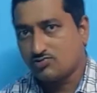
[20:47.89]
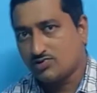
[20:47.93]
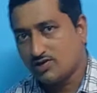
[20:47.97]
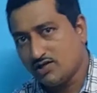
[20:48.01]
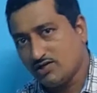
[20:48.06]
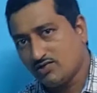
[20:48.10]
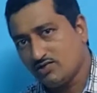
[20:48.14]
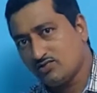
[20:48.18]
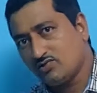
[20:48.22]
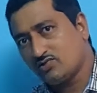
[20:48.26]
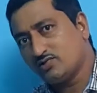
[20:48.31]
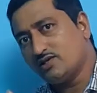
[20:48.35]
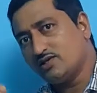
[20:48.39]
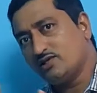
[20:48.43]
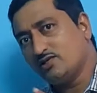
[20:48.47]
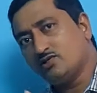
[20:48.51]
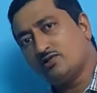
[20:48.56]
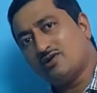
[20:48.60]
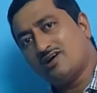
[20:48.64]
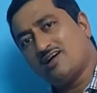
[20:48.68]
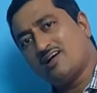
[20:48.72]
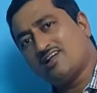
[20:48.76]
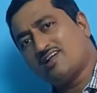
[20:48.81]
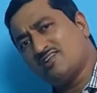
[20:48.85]
changes
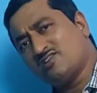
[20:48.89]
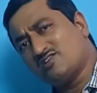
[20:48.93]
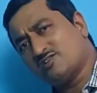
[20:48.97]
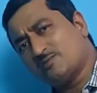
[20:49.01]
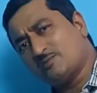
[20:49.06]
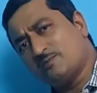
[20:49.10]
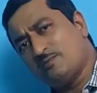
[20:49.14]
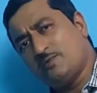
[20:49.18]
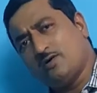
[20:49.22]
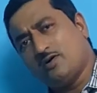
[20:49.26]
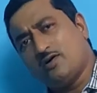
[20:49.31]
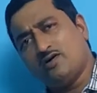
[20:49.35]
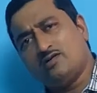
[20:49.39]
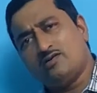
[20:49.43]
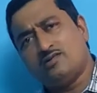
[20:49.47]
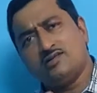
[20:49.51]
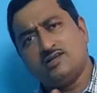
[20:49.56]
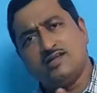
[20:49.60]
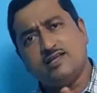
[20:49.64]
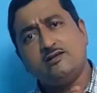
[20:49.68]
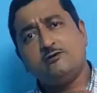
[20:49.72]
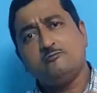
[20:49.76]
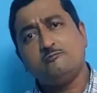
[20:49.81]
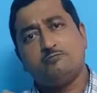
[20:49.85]
into
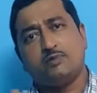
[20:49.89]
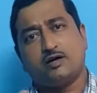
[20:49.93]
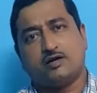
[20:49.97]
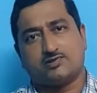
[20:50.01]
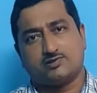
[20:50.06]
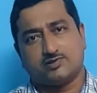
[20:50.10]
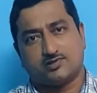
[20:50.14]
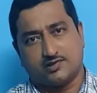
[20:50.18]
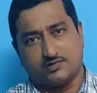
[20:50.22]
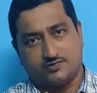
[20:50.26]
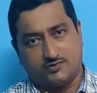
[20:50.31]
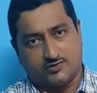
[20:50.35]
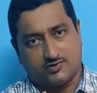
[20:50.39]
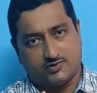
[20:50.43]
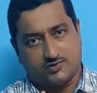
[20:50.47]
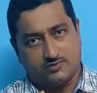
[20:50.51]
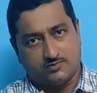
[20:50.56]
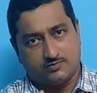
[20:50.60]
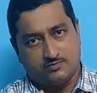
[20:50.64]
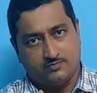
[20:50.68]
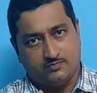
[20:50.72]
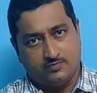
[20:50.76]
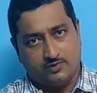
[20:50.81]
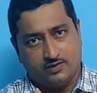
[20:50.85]
corresponding past tense.